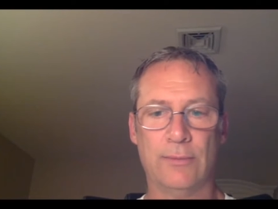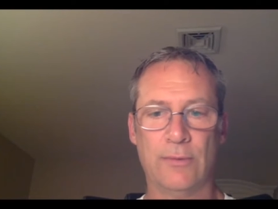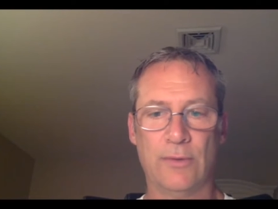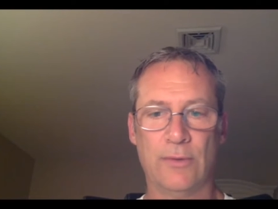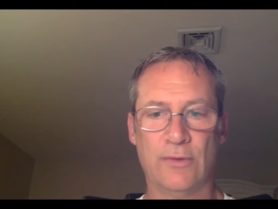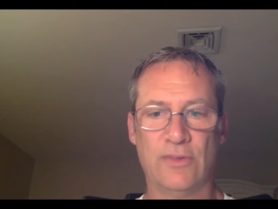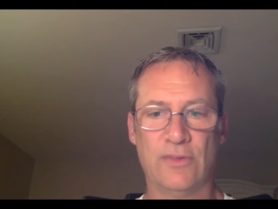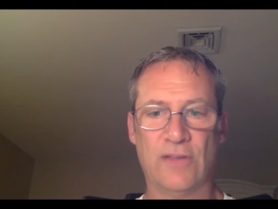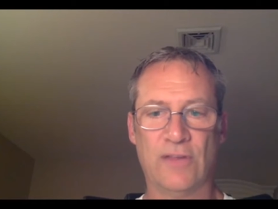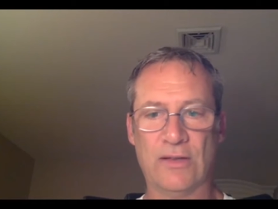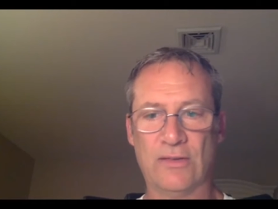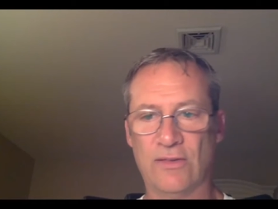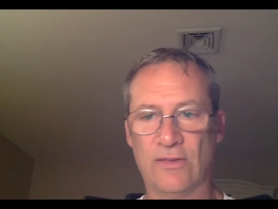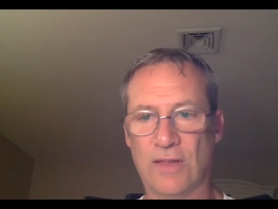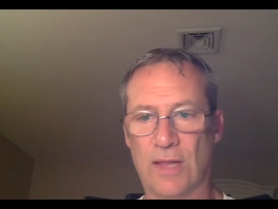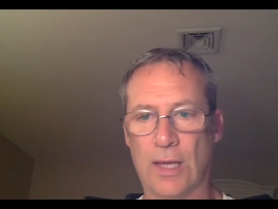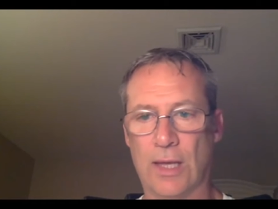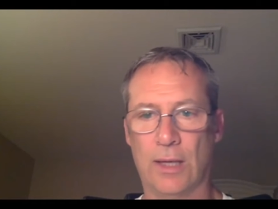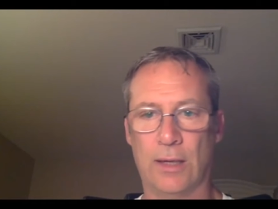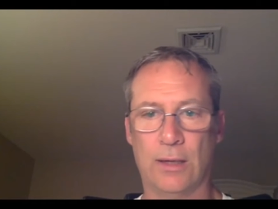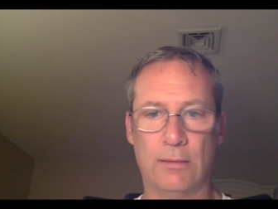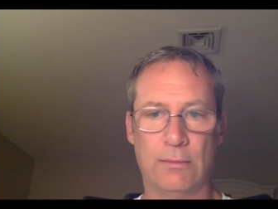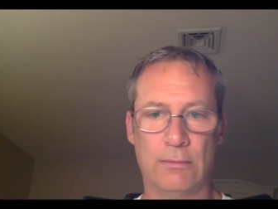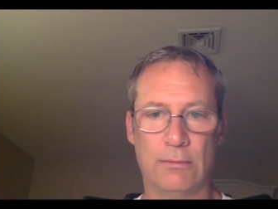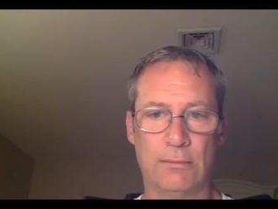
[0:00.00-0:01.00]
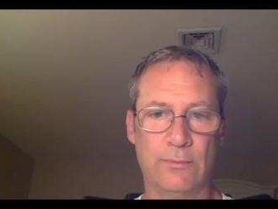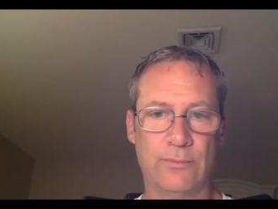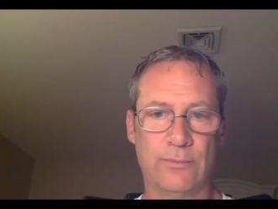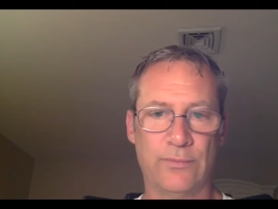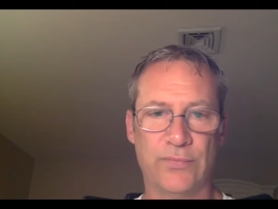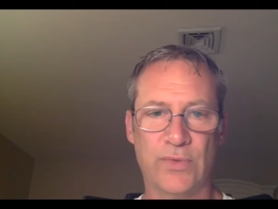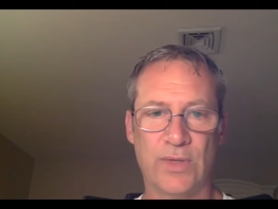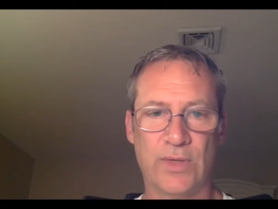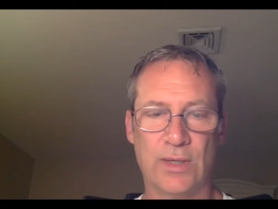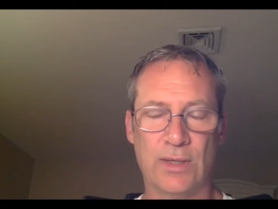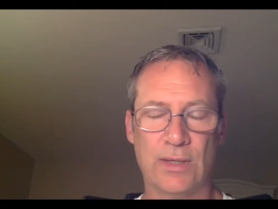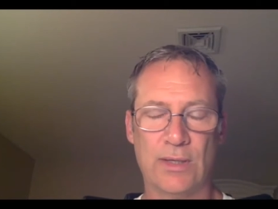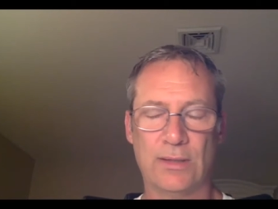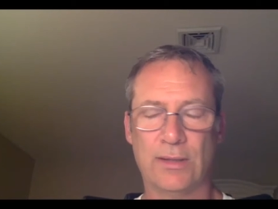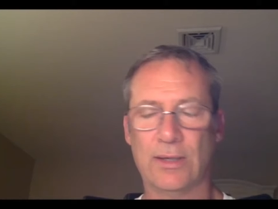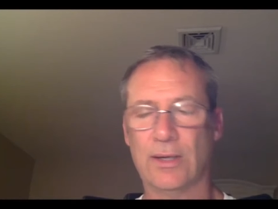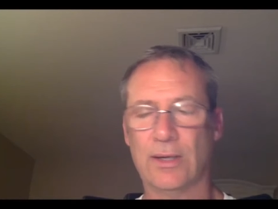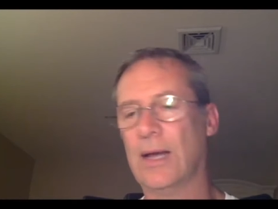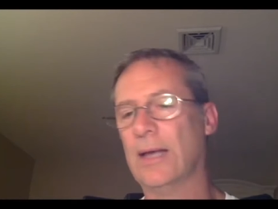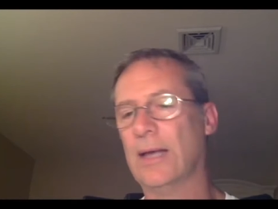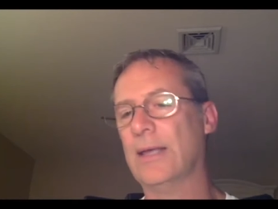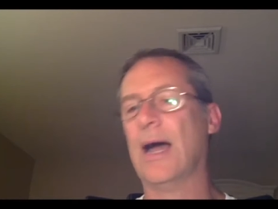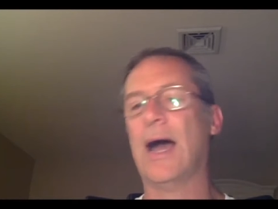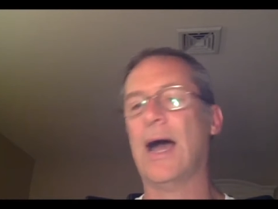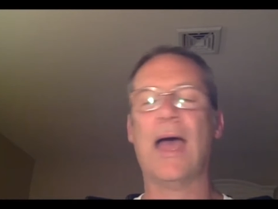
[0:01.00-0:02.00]
Since then,
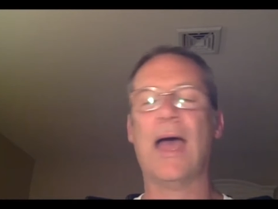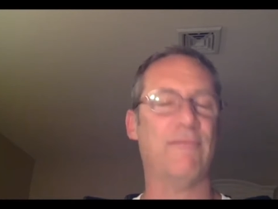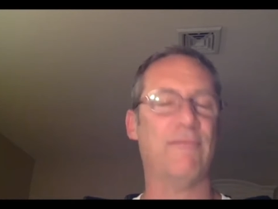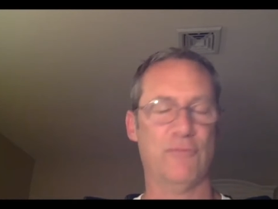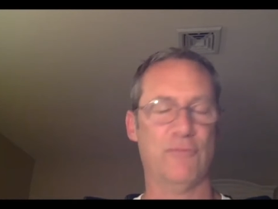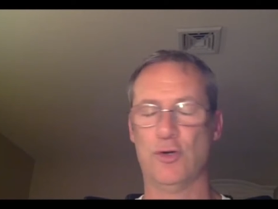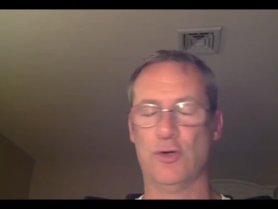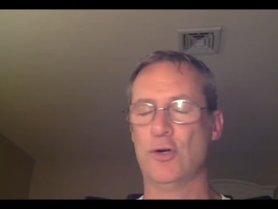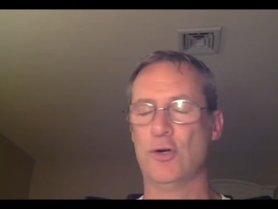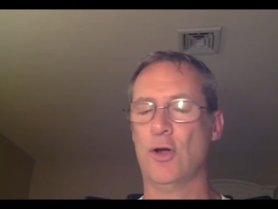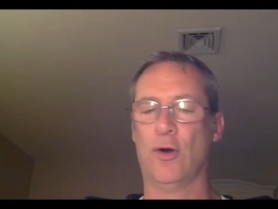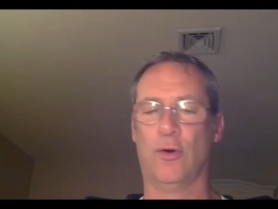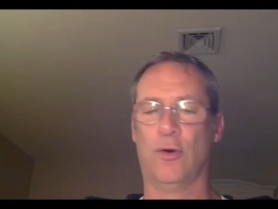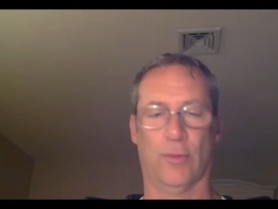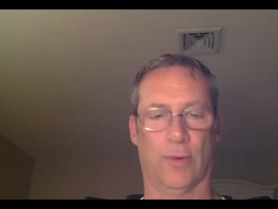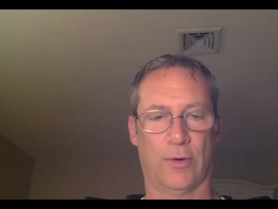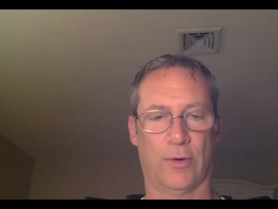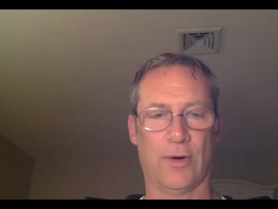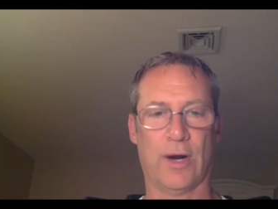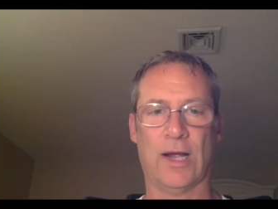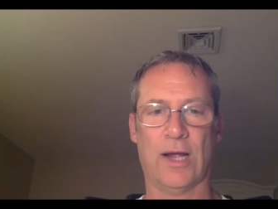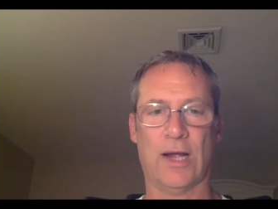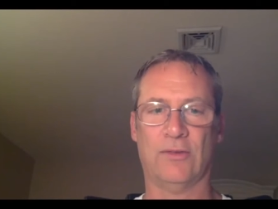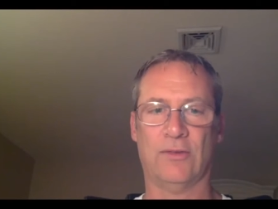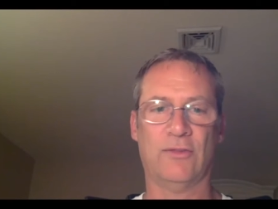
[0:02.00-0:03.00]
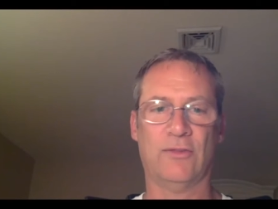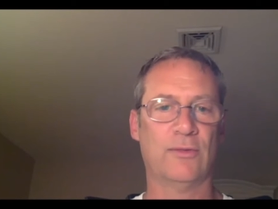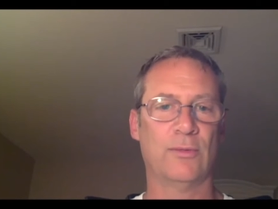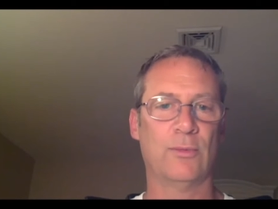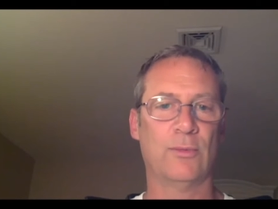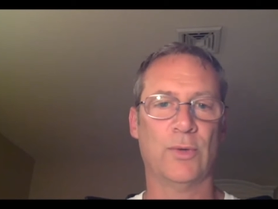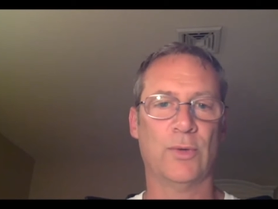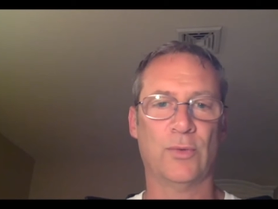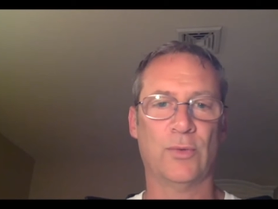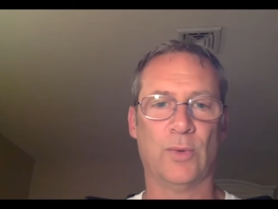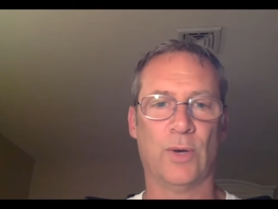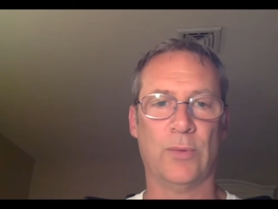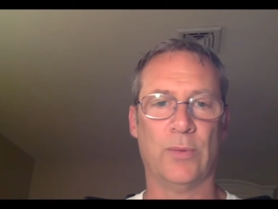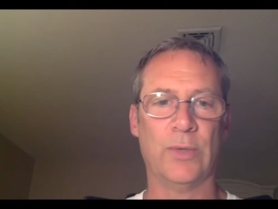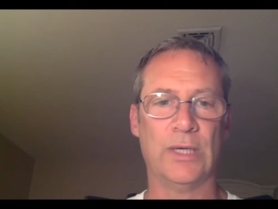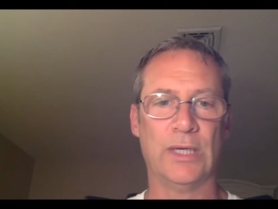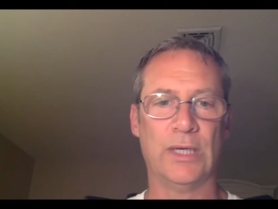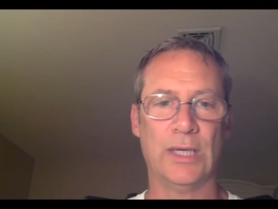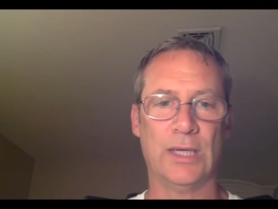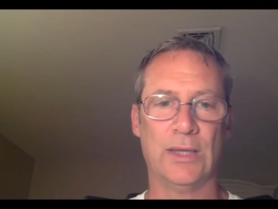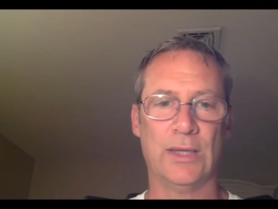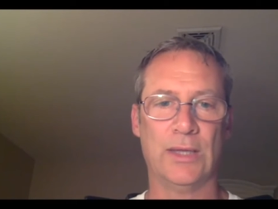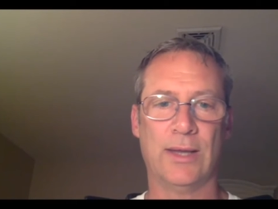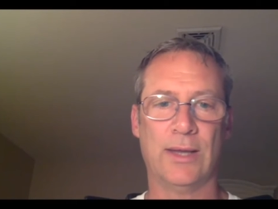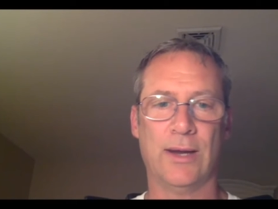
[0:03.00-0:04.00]
I have no regrets with what we
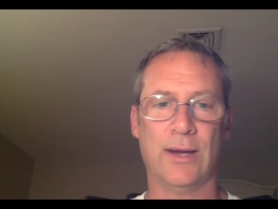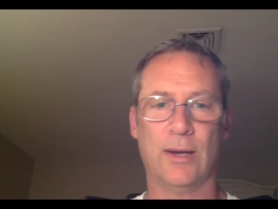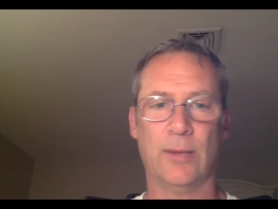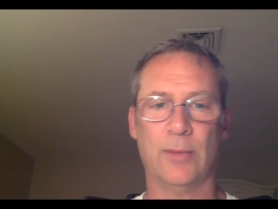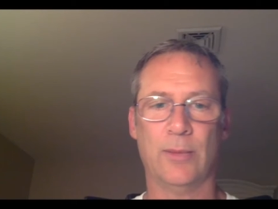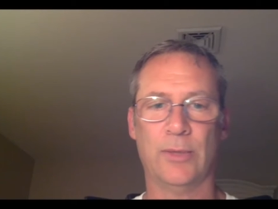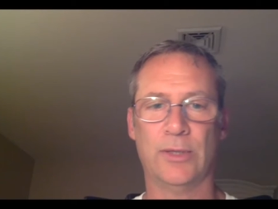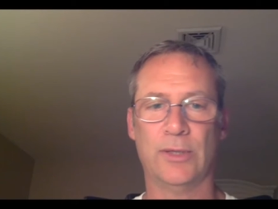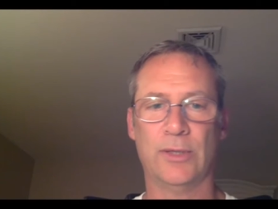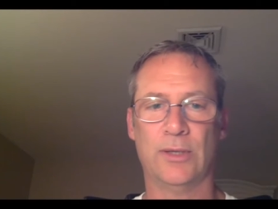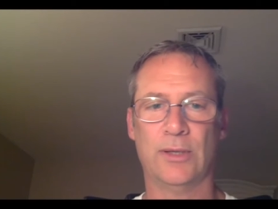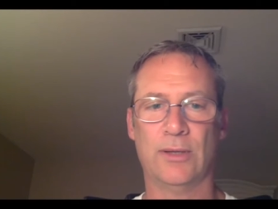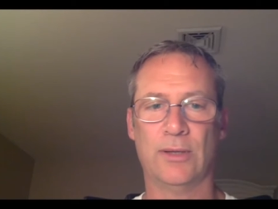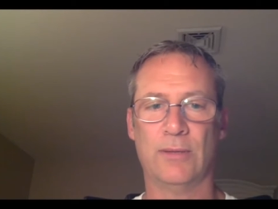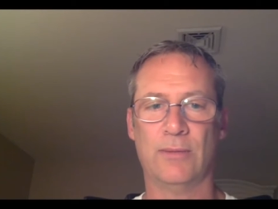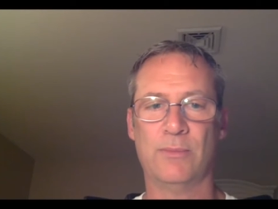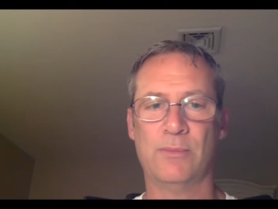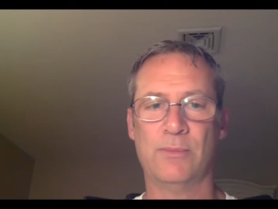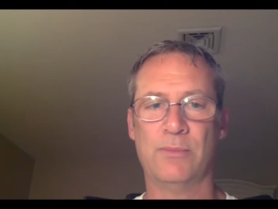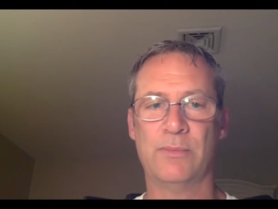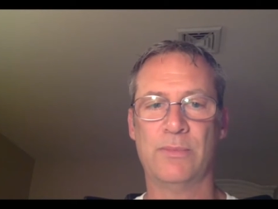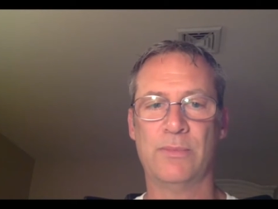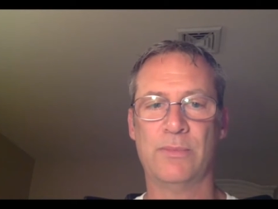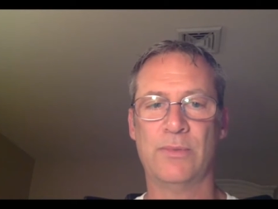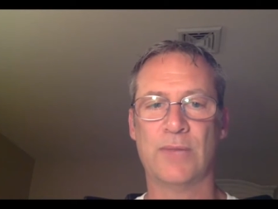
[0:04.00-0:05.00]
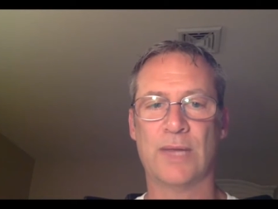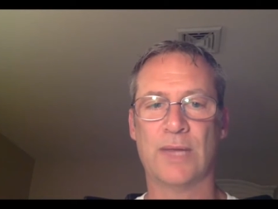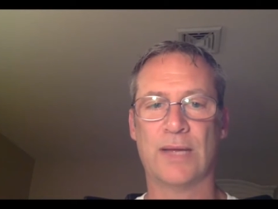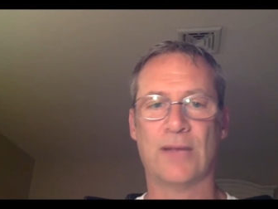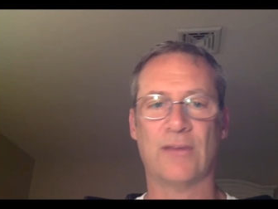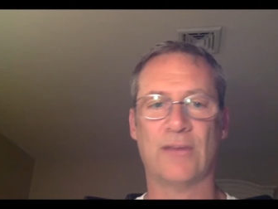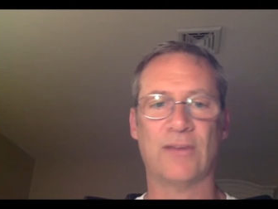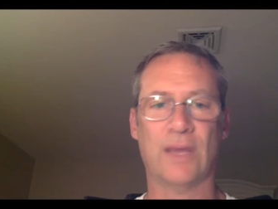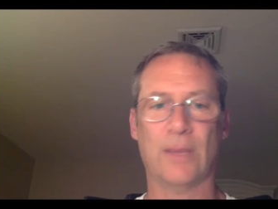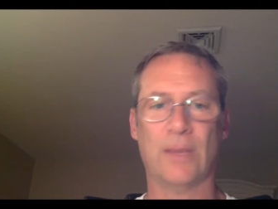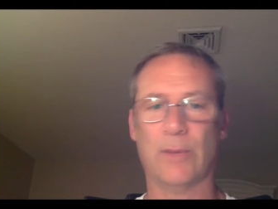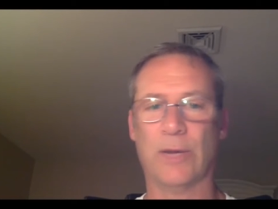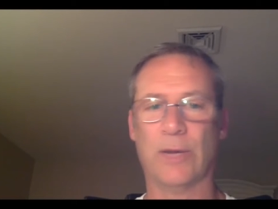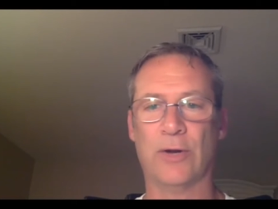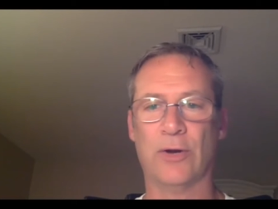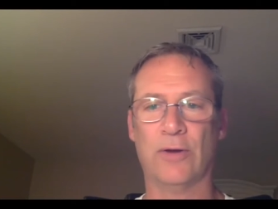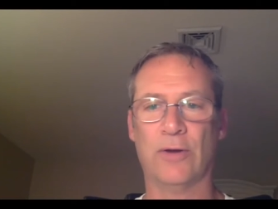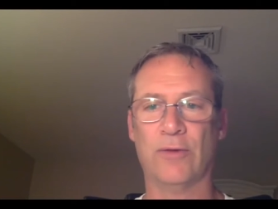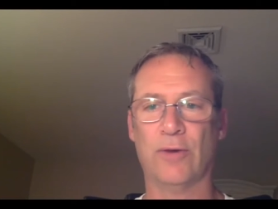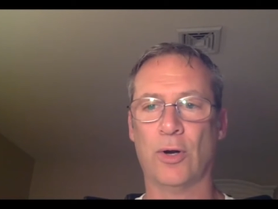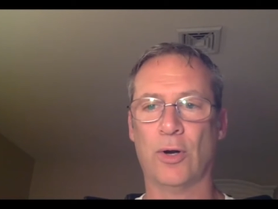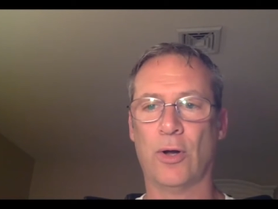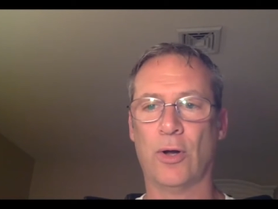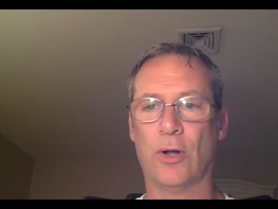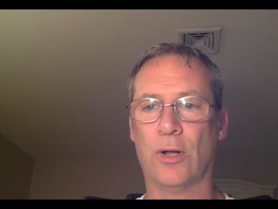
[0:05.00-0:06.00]
did there, but like I say, my
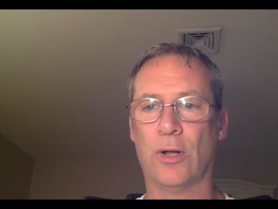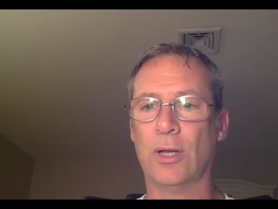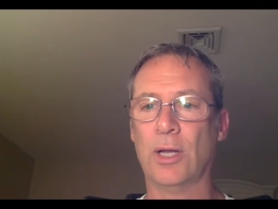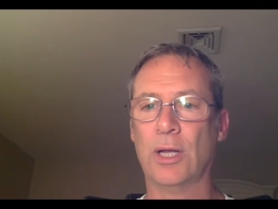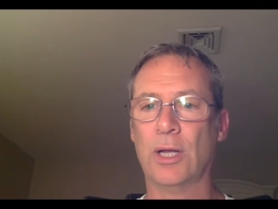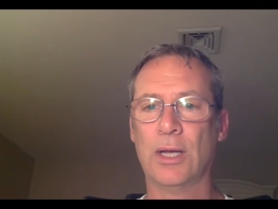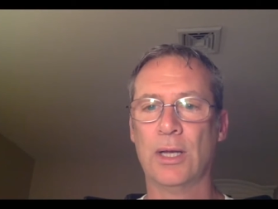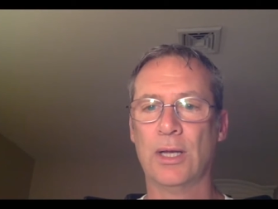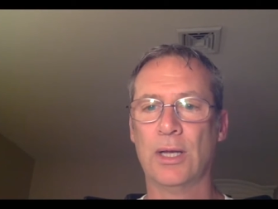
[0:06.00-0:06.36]
overall